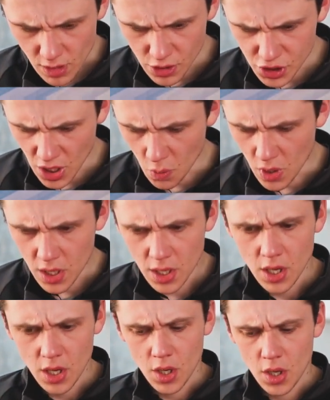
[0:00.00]
So
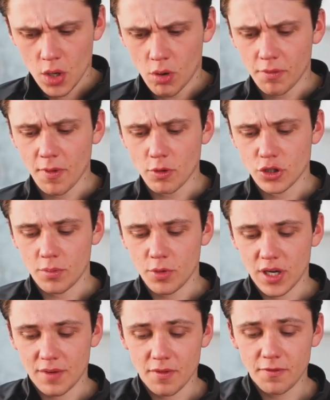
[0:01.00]
what we're focusing on, we're
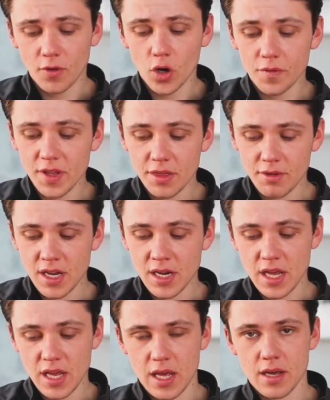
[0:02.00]
going to have a 4v3 in
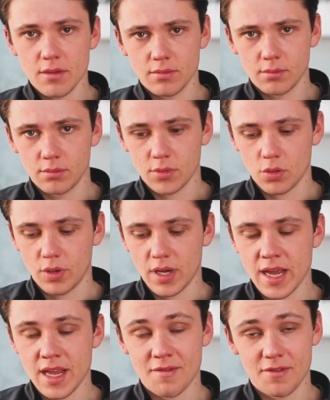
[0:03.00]
here,
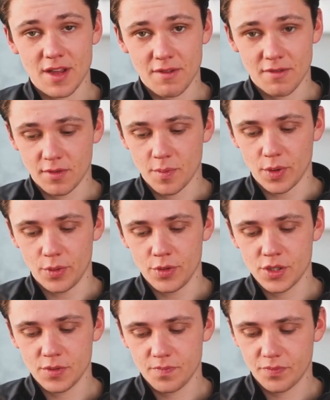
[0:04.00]
okay, in favour of the
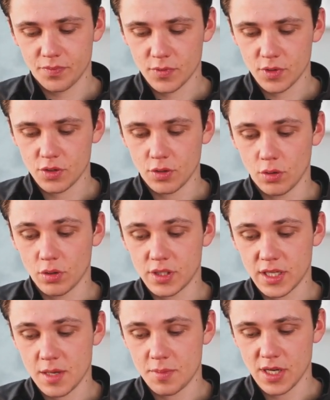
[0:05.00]
blues. So they're looking to
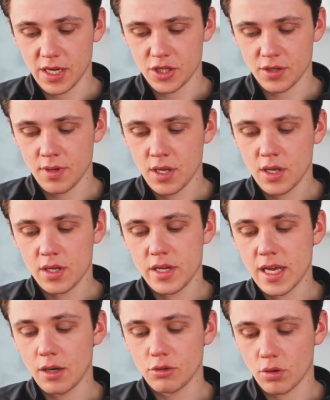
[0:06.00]
keep possession.
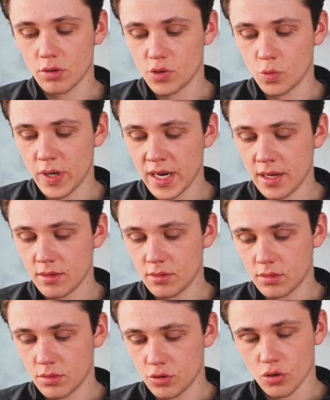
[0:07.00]
Yellow's looking to win it
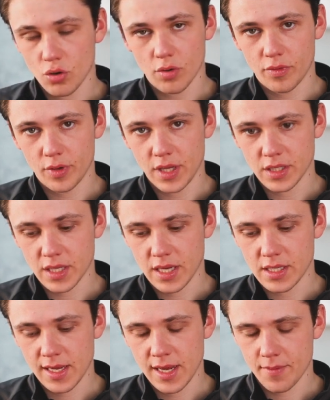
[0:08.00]
and score through this
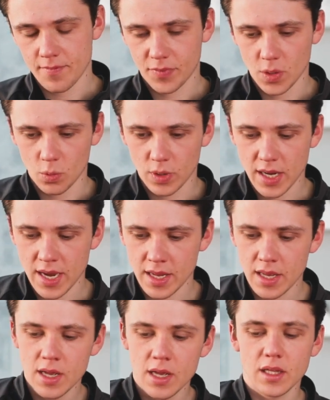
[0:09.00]
gate here, okay?
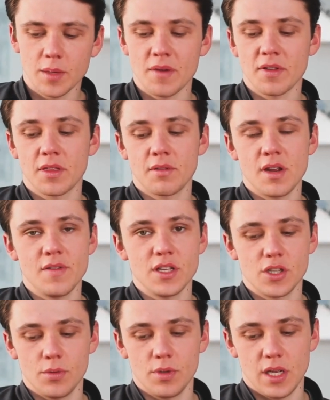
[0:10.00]
Then we have a
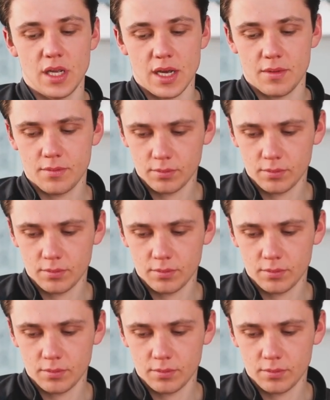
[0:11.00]
3v2 in here.